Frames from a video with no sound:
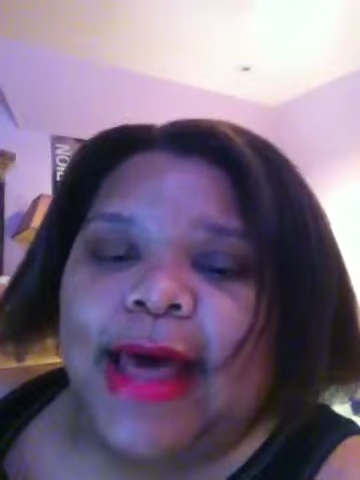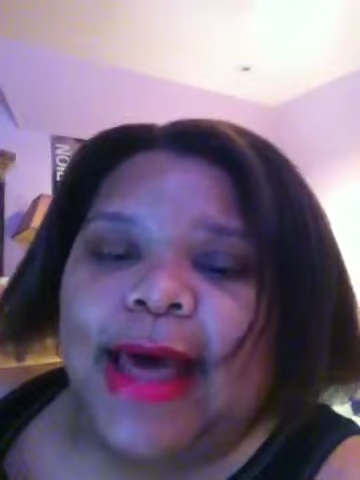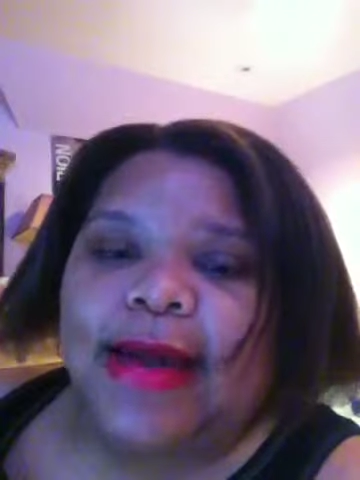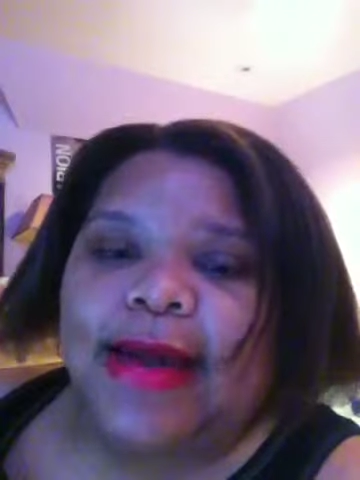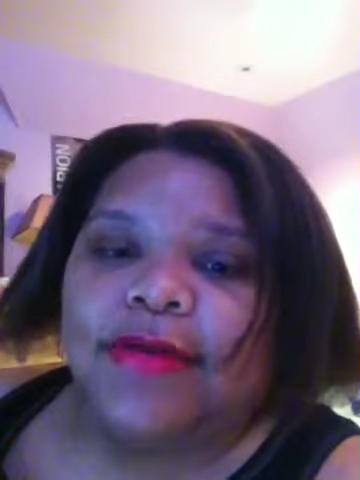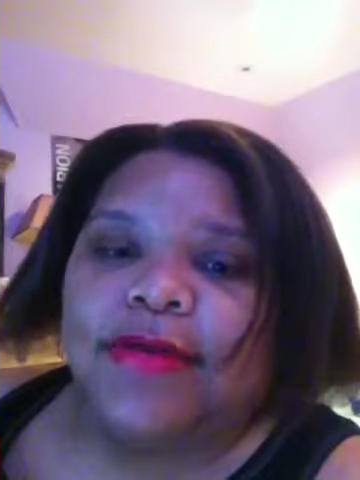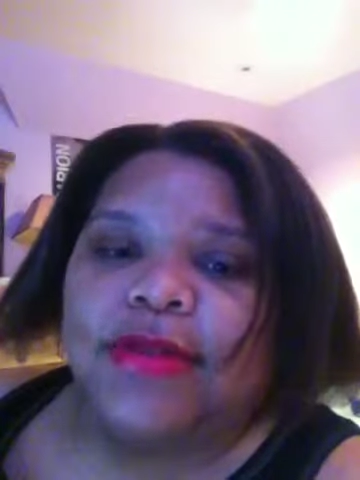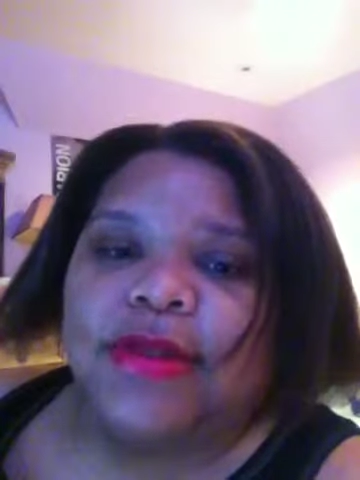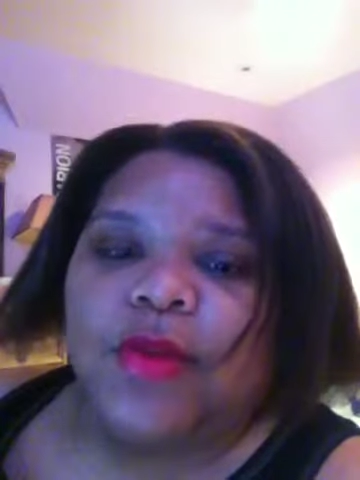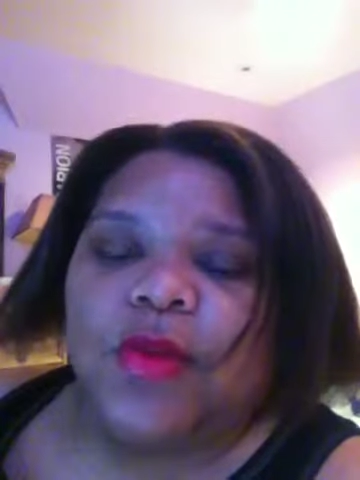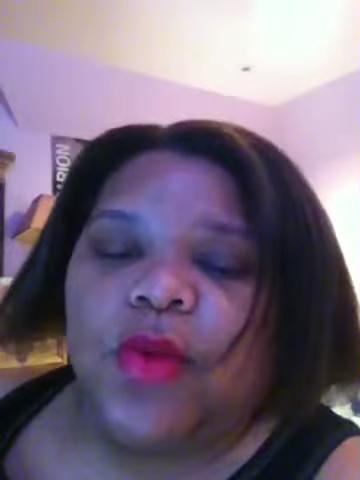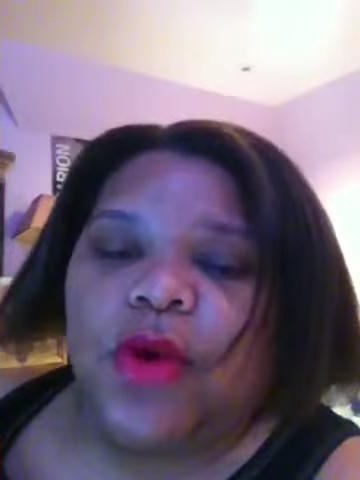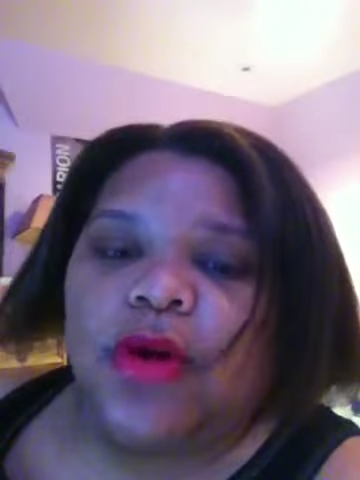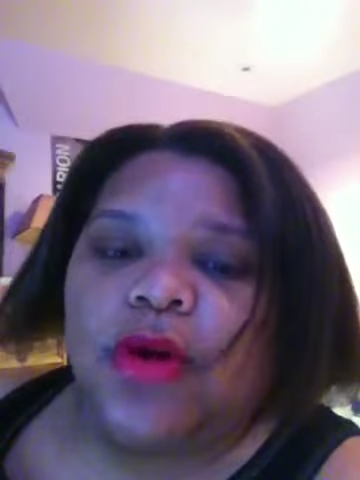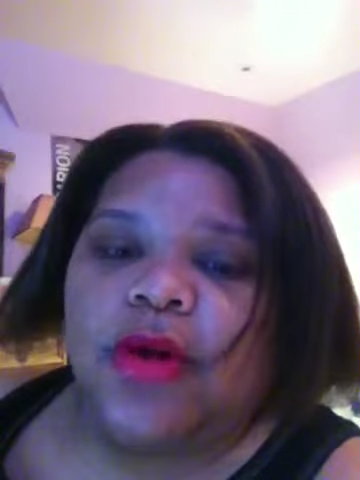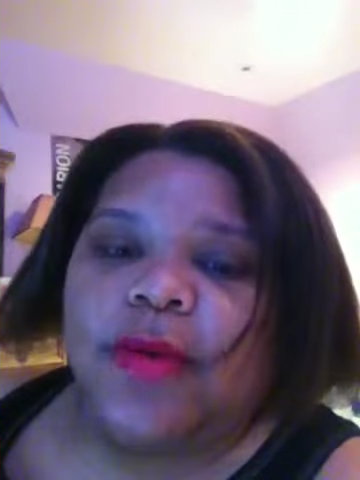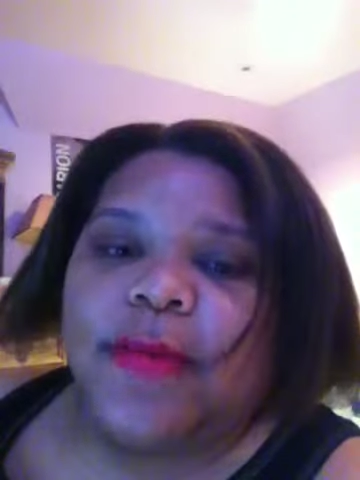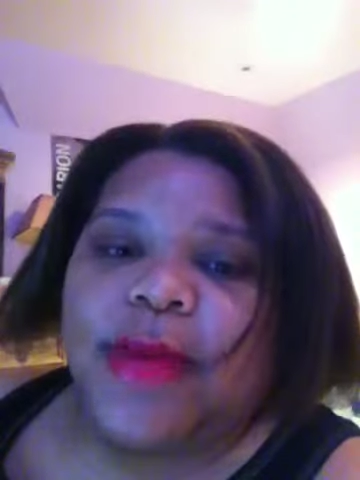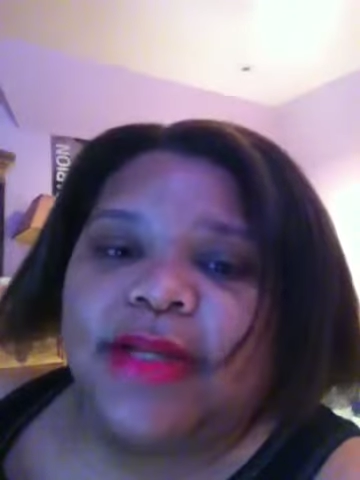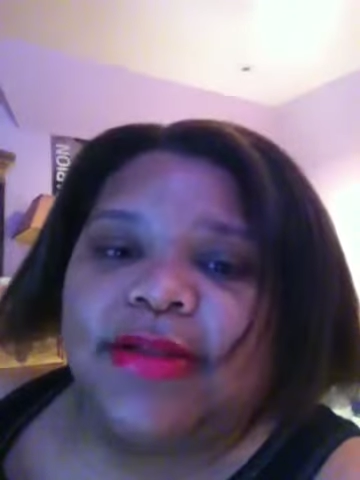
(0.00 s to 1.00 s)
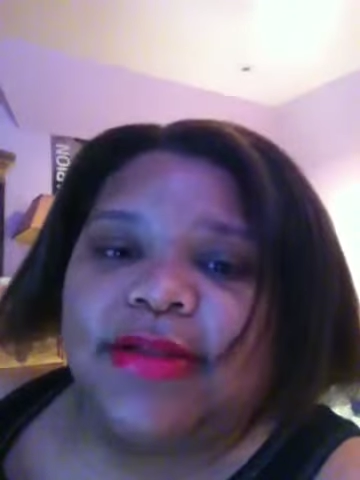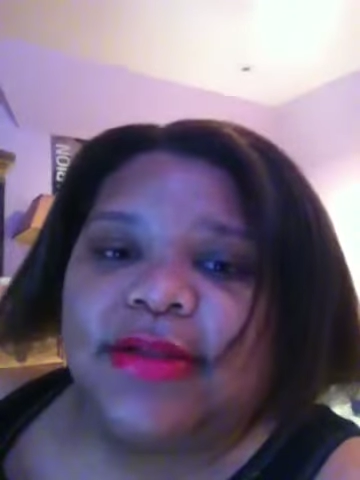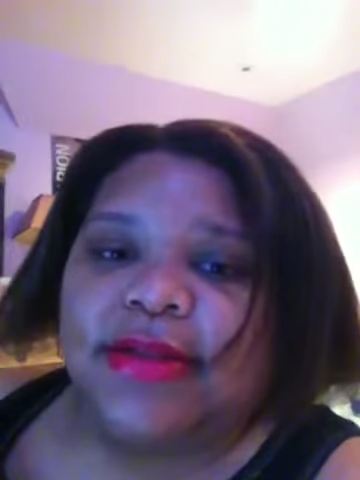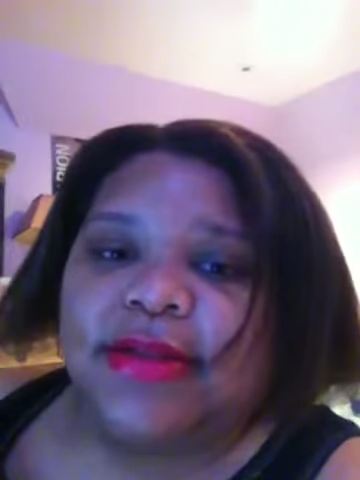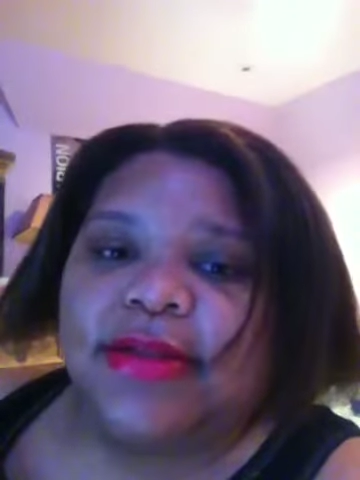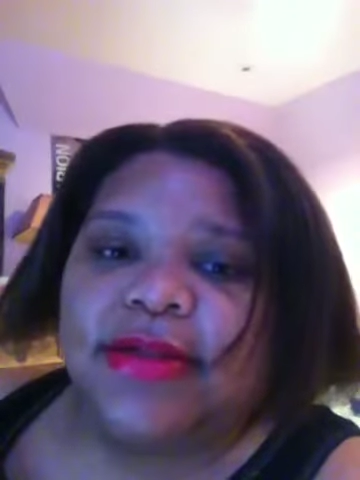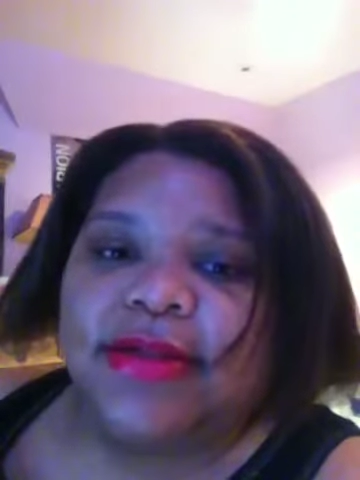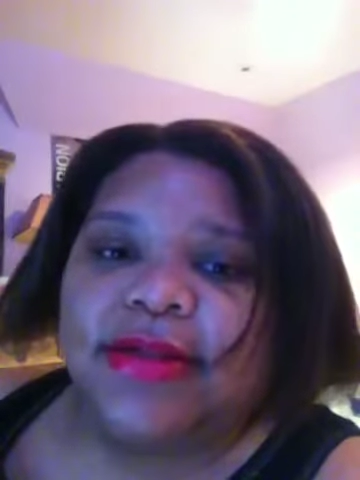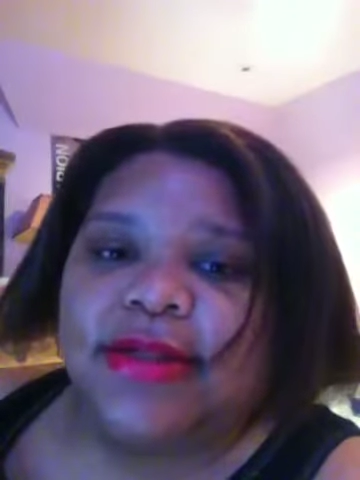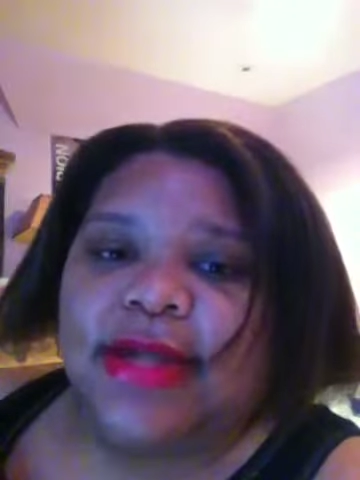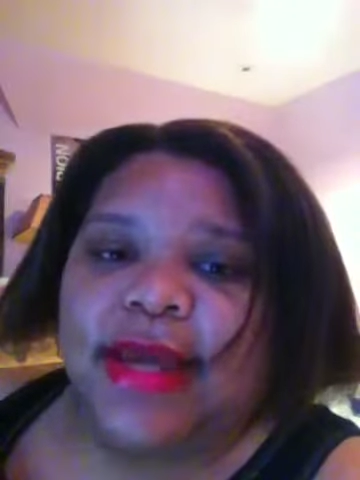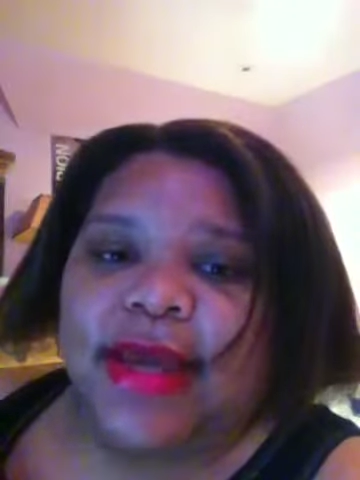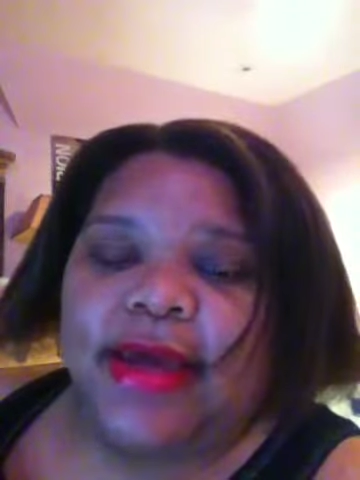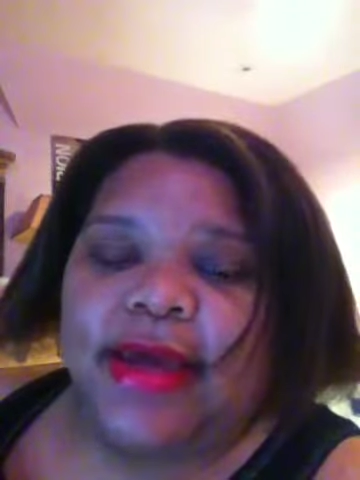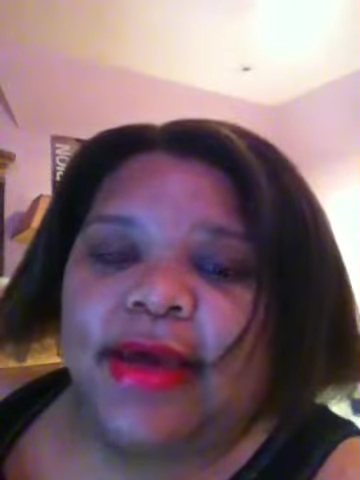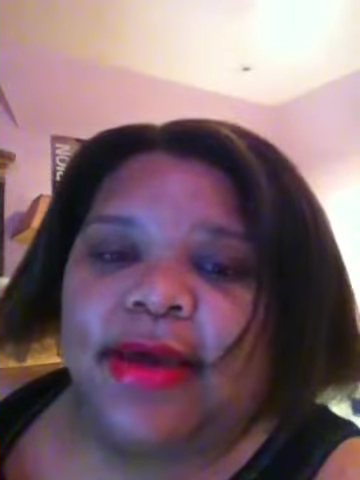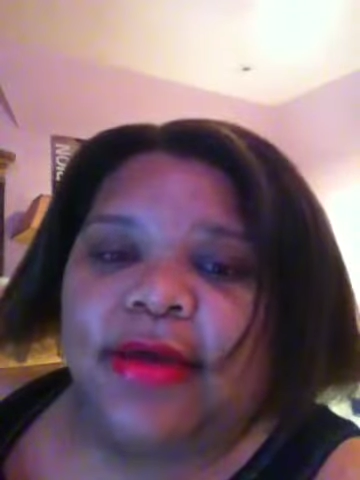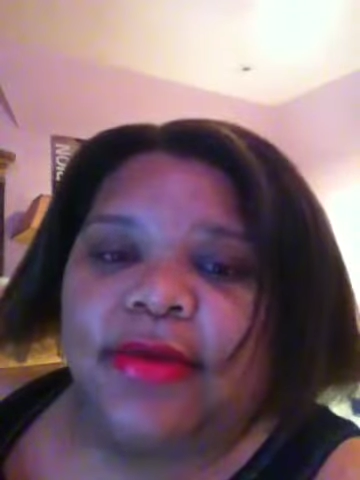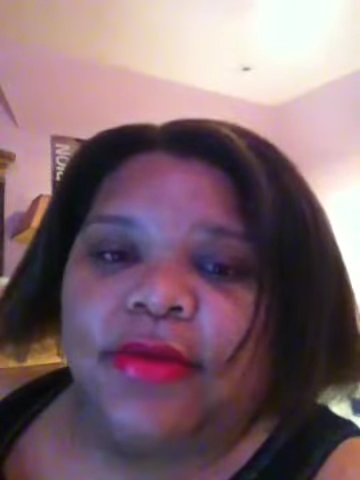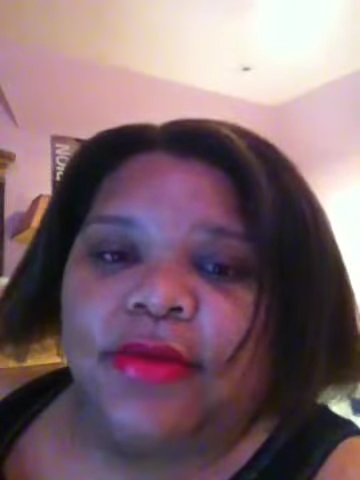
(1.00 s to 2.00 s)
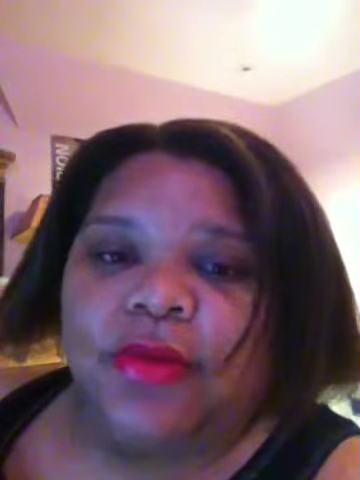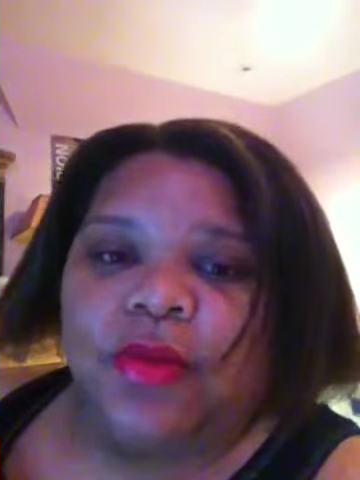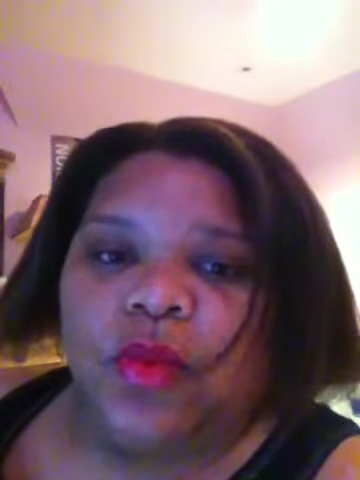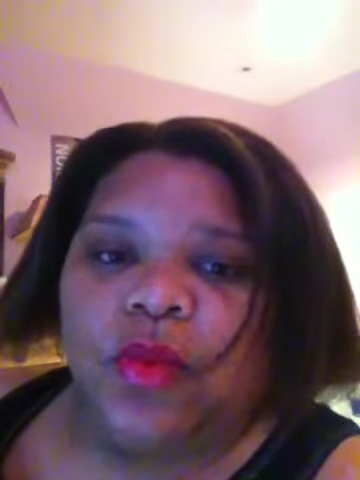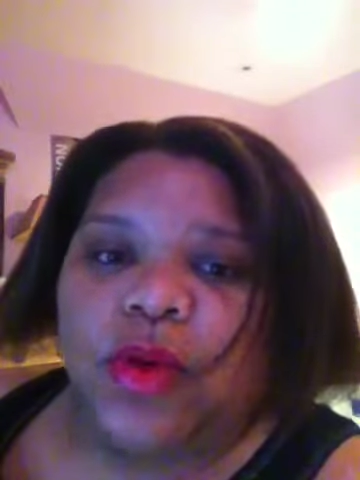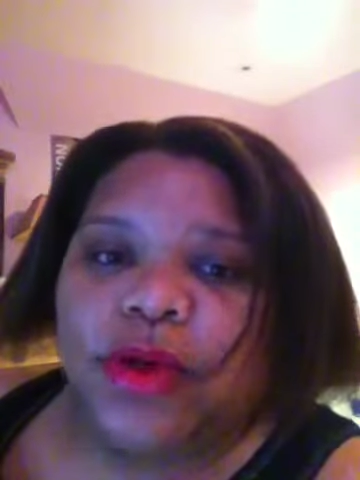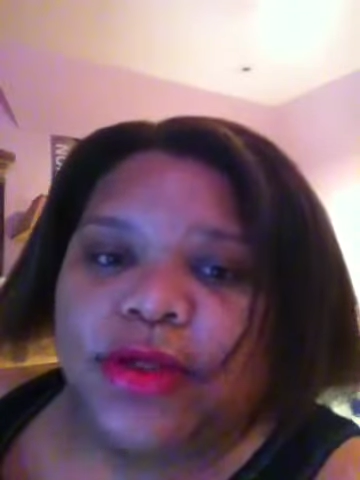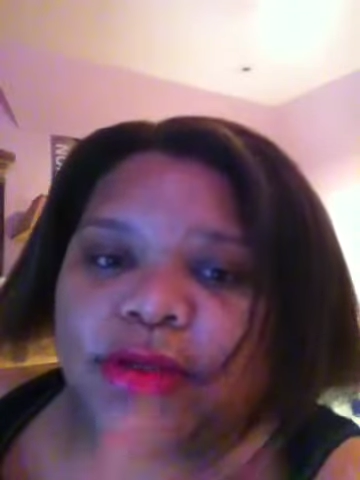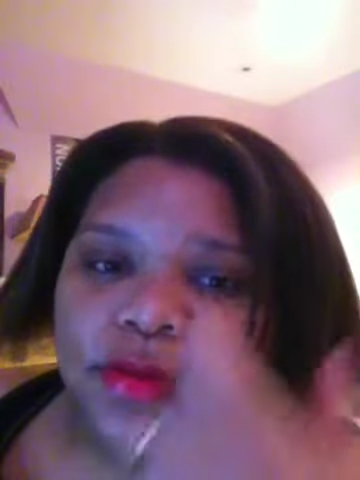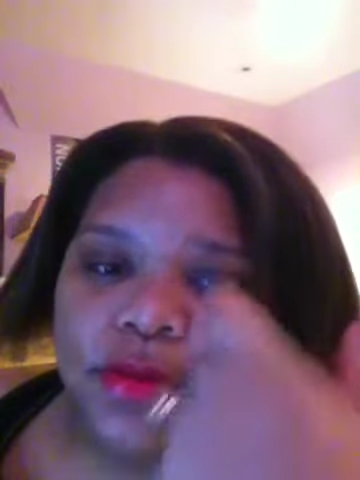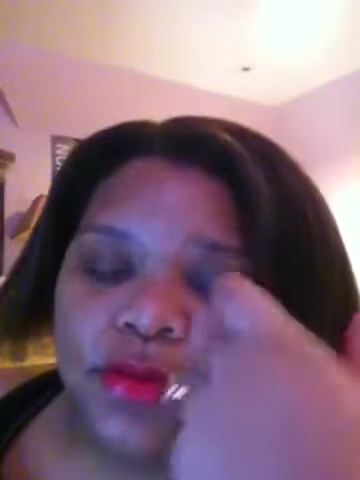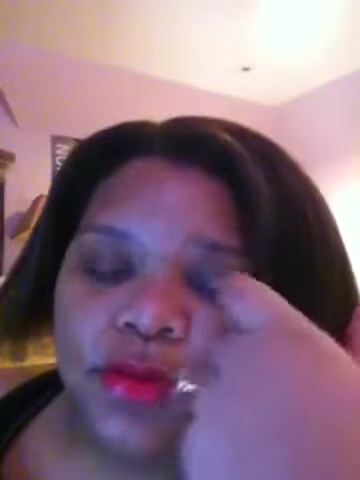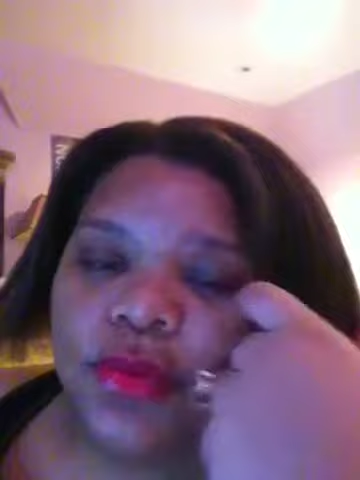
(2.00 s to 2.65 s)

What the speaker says: I don't see Warlow. My sister's dead. What?